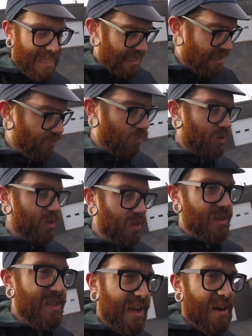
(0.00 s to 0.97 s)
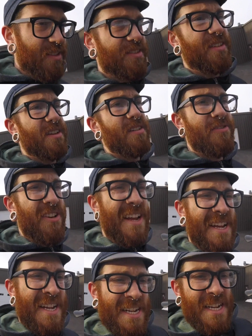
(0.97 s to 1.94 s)
I have a real tendency of
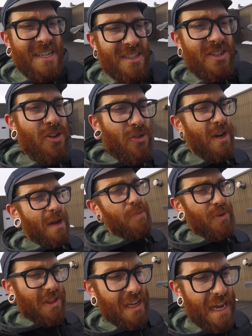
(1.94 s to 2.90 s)
screwing up with the